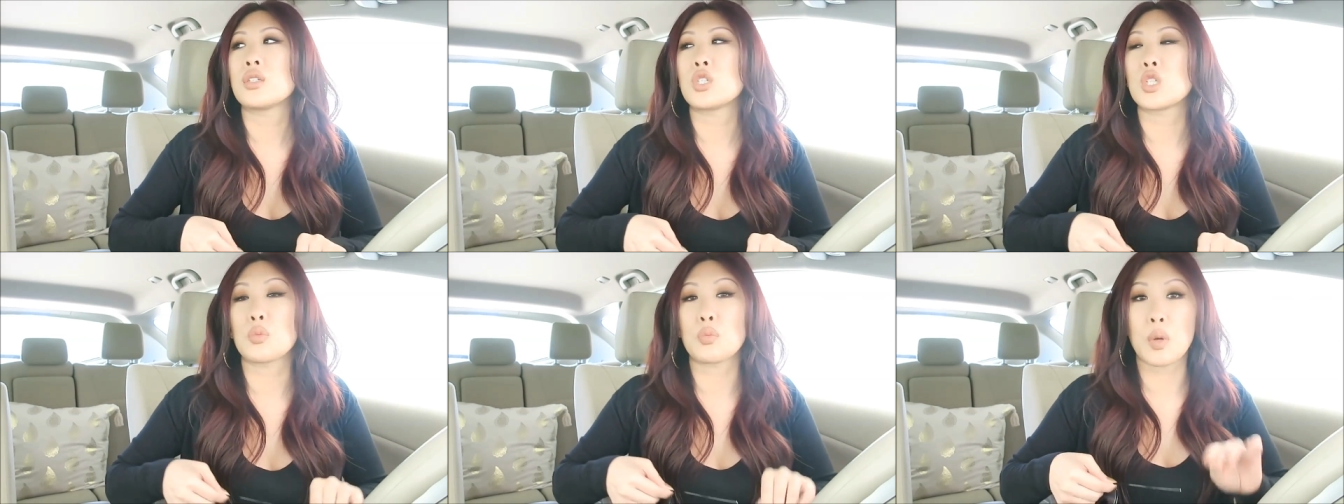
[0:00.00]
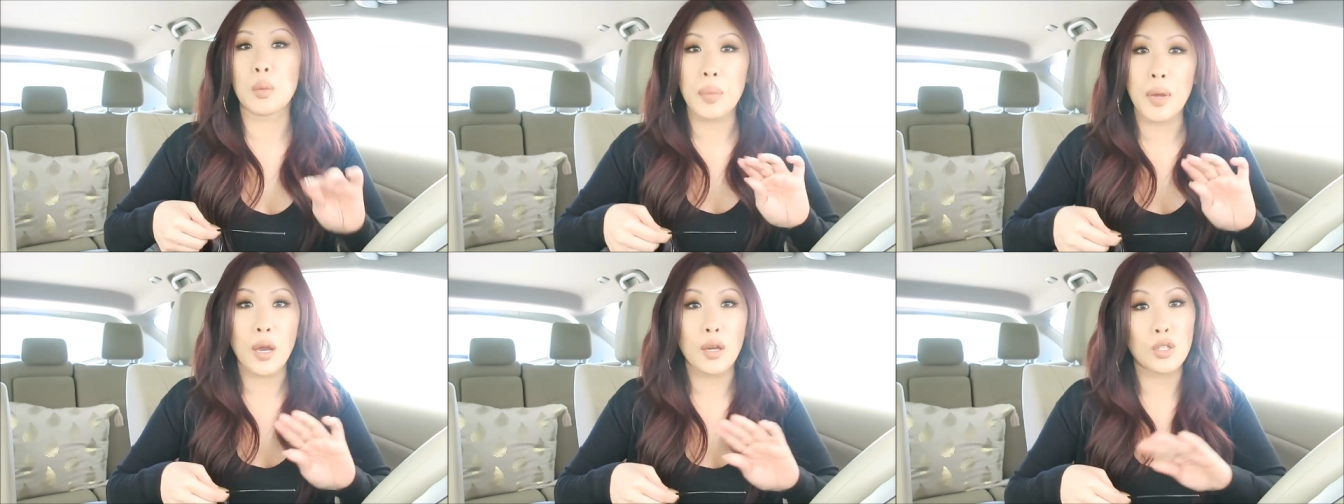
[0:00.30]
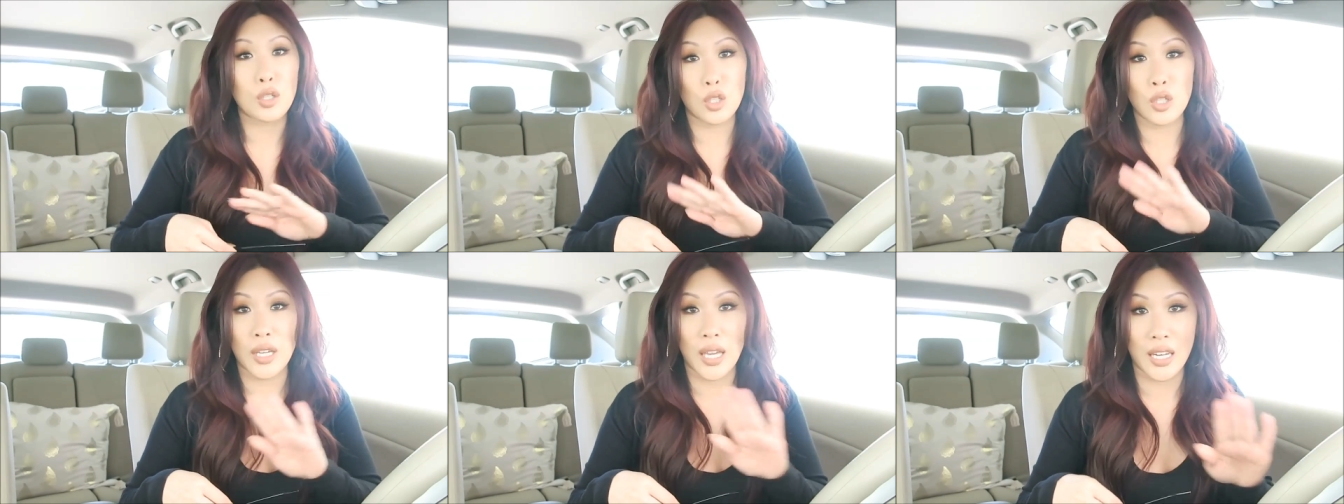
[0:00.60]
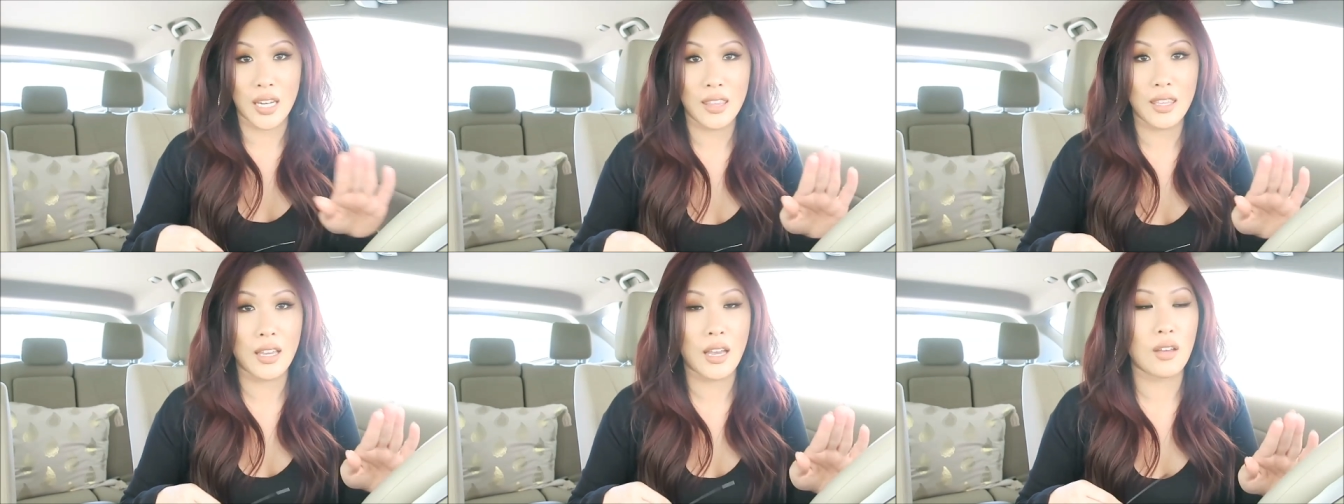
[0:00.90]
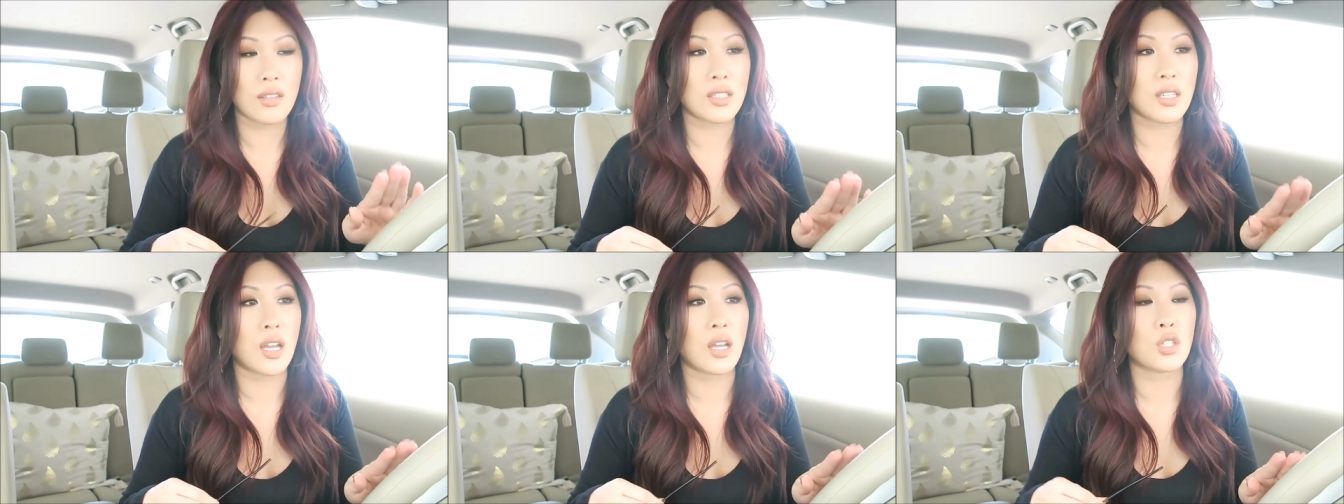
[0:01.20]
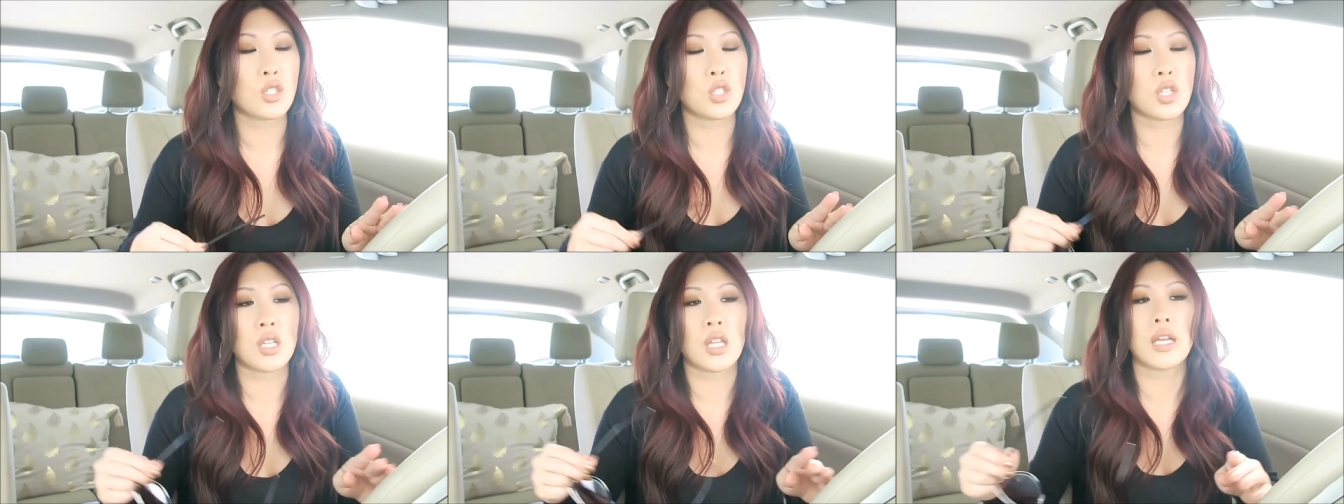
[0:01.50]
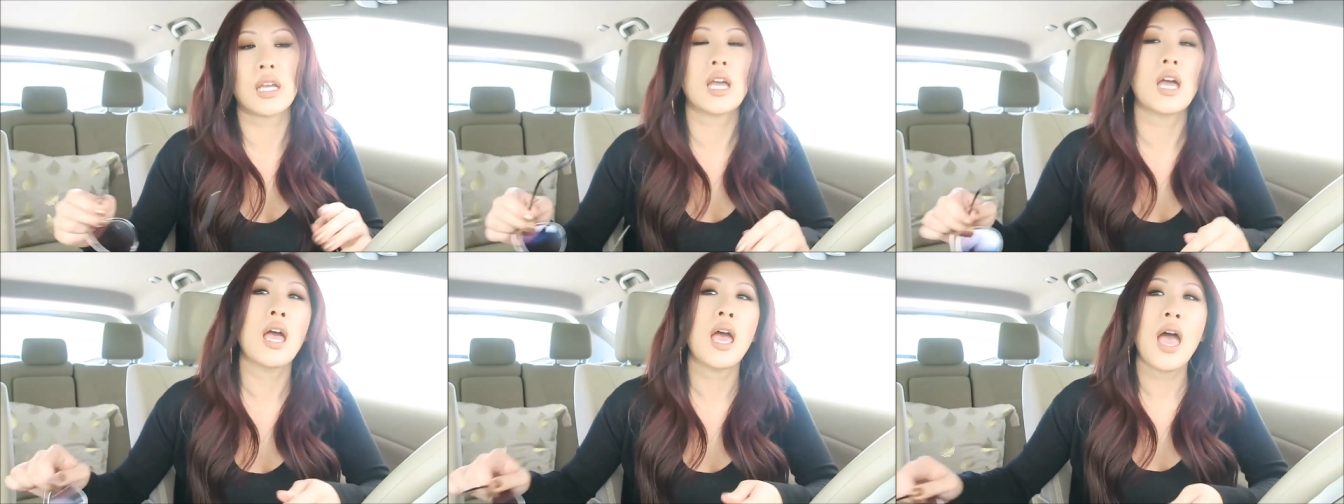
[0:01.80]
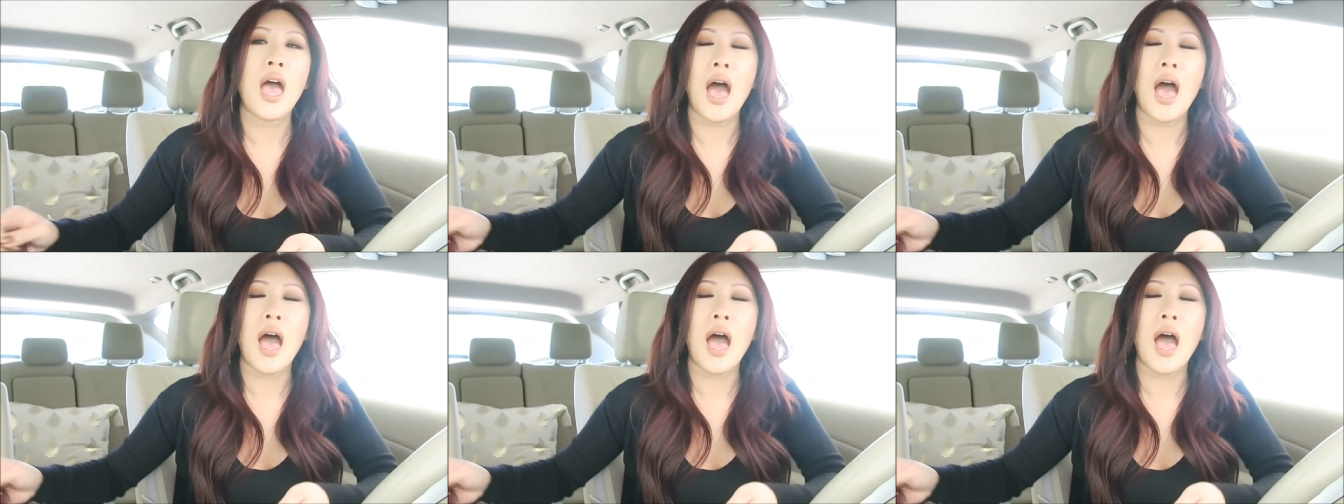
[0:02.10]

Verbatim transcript: to prepare to cook anything outside, she like